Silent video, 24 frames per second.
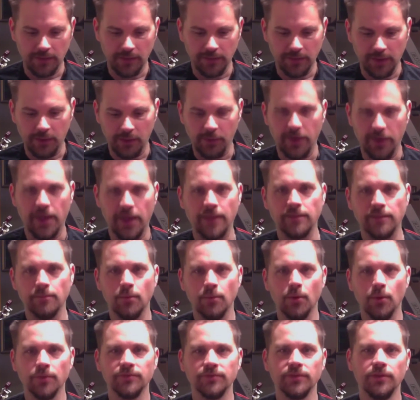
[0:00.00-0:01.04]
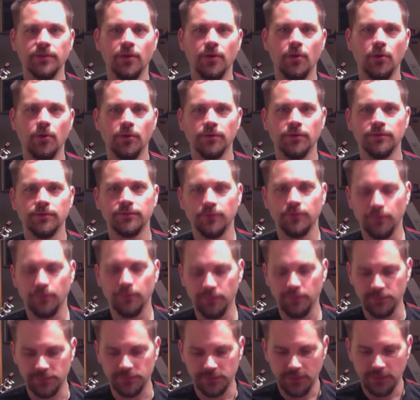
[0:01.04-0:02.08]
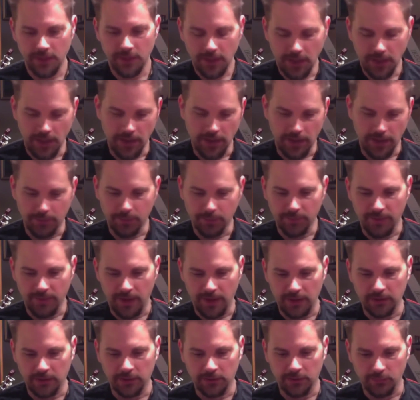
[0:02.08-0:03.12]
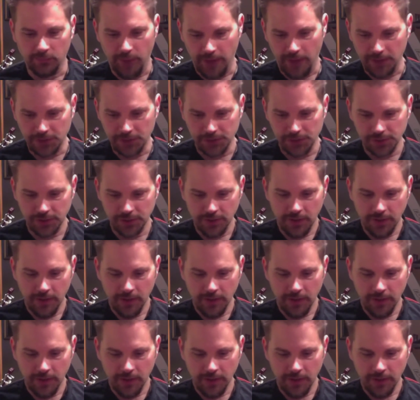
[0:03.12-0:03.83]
and they already had the bolts in the holes, so and they provide a little wrench.